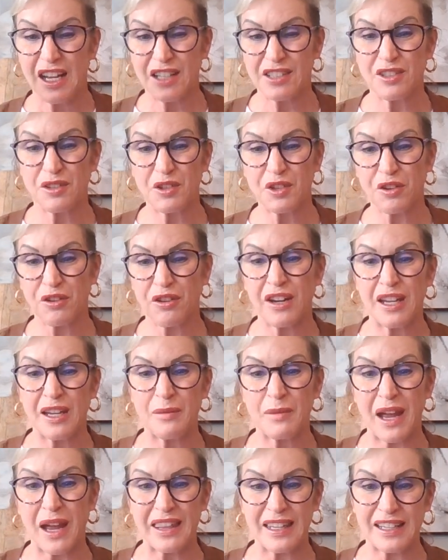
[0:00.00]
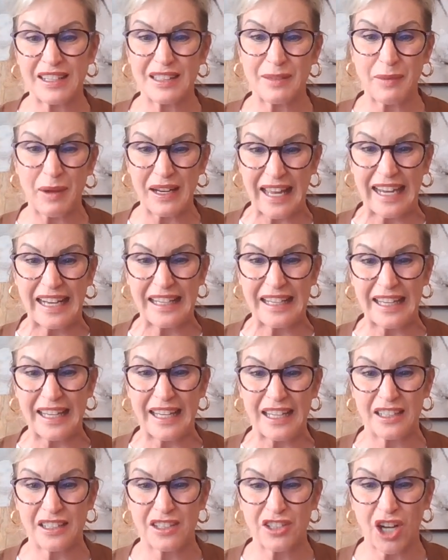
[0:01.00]
So the cream I think is about
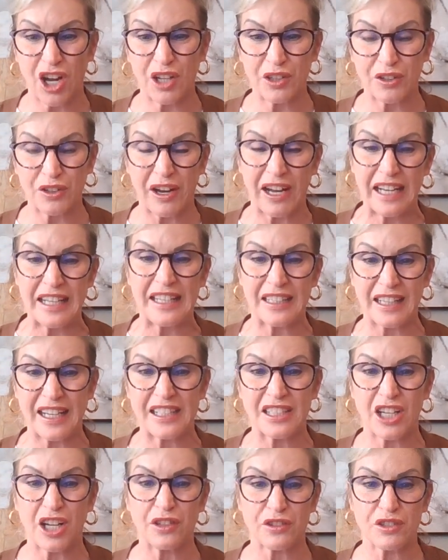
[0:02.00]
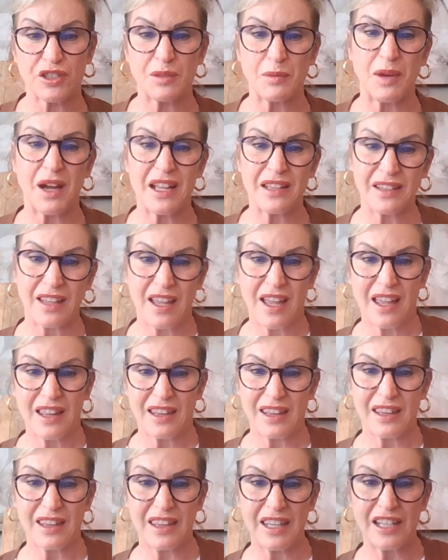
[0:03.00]
$80 or $89 a month.
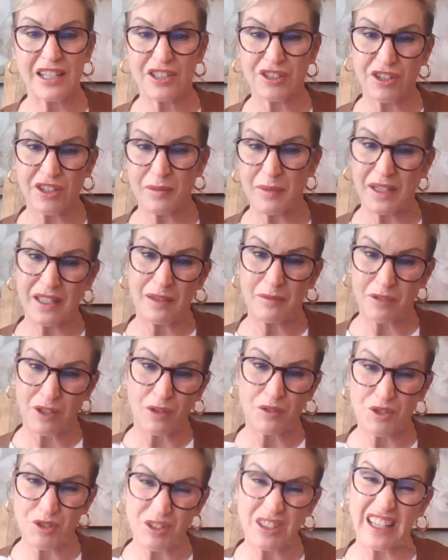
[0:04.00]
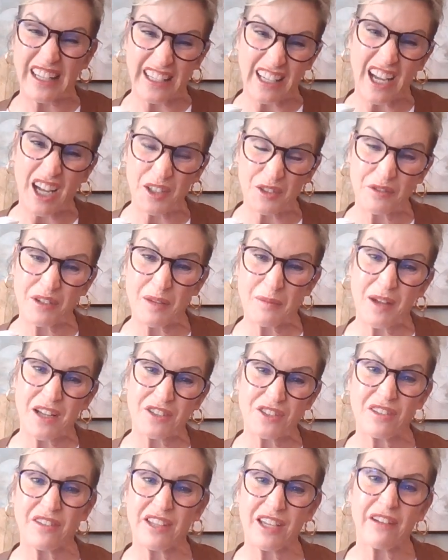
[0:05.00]
These are going to be closer to like 100 a
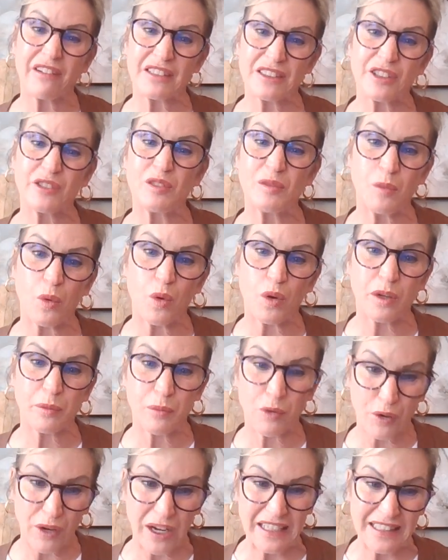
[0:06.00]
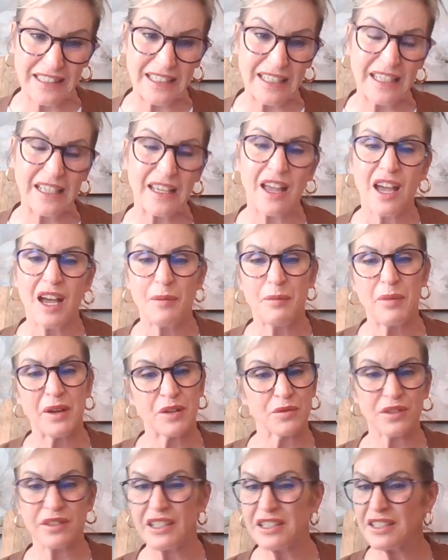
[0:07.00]
month, so they are a little more pricey, but
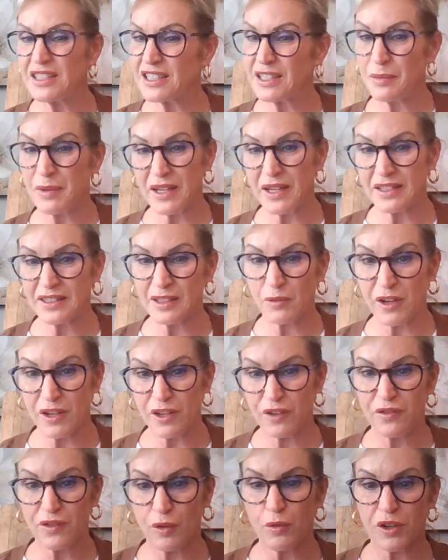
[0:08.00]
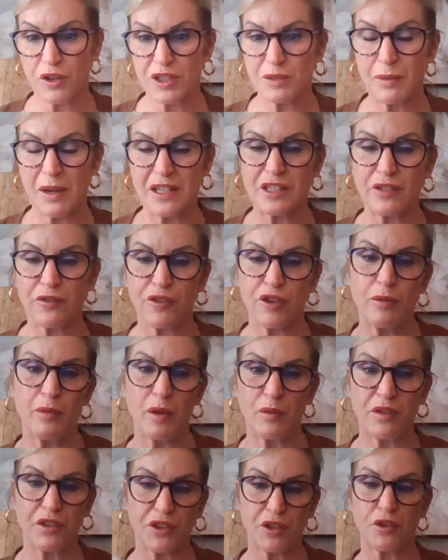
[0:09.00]
it really just depends on what you feel works best for you.
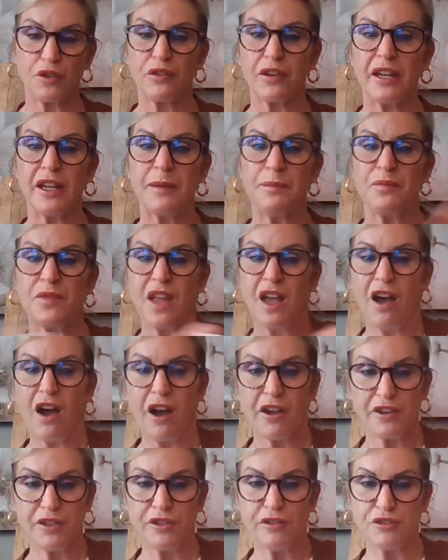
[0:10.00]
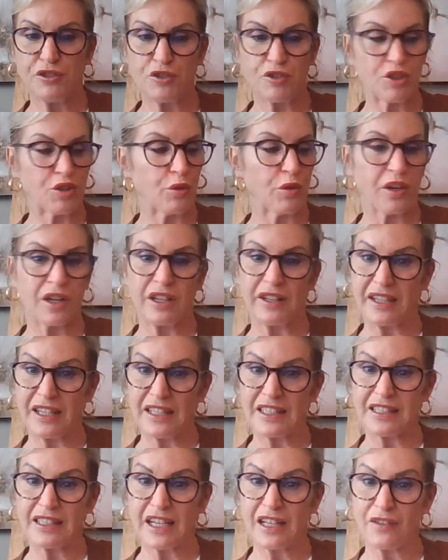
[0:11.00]
But with the cream, all you do is you squirt it on
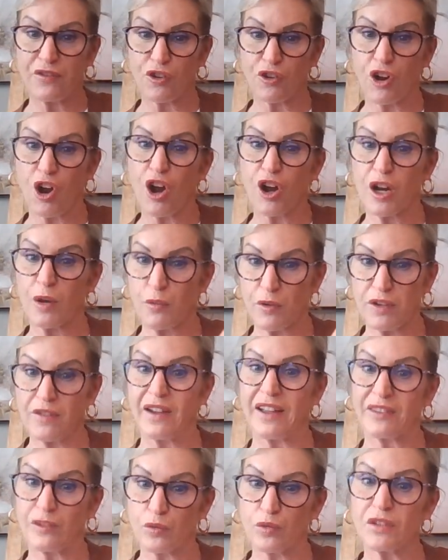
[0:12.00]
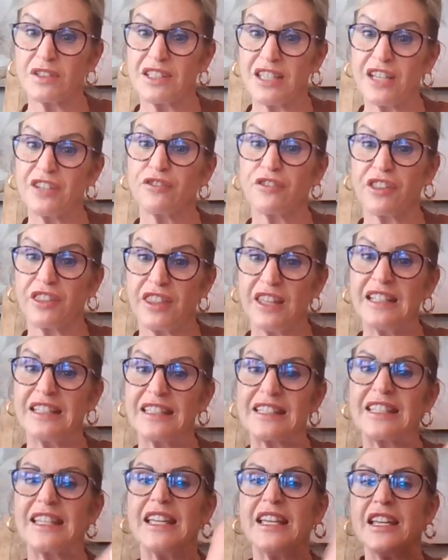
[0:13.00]
the inside of your arm where you've got the real tender
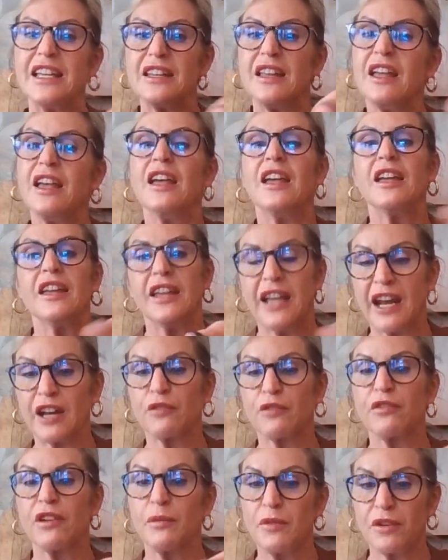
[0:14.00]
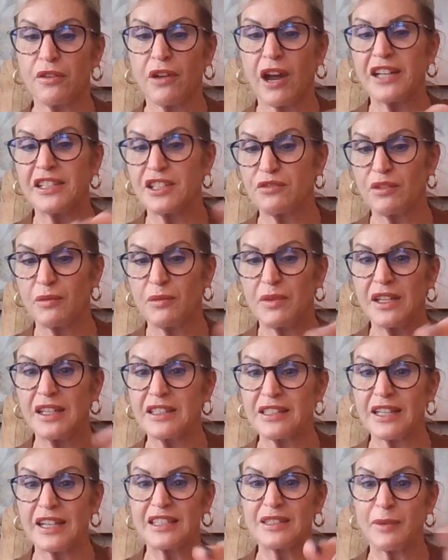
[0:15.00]
thin skin. You kind of I just rub the
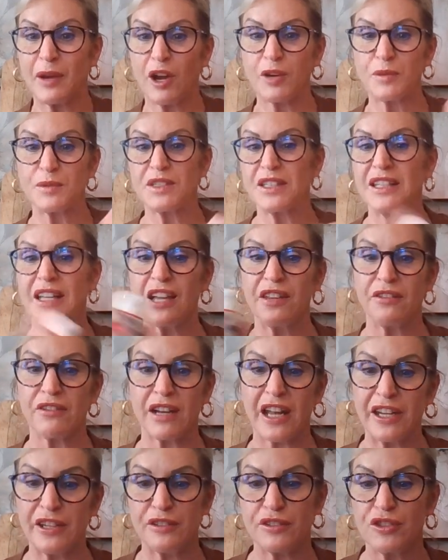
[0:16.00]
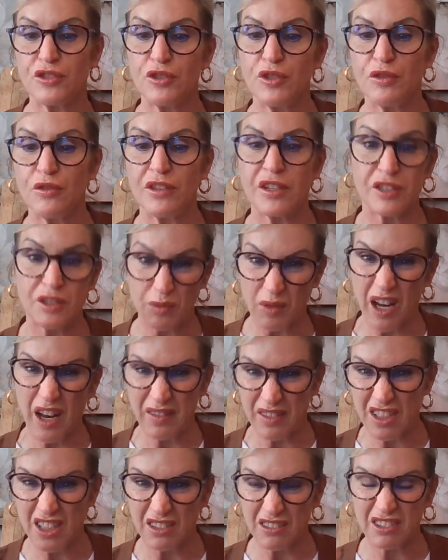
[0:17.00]
insides of my arms together, and I used to do this when
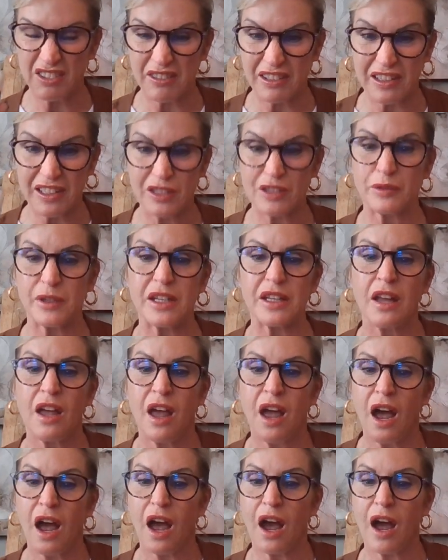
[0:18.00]
I was still doing this one.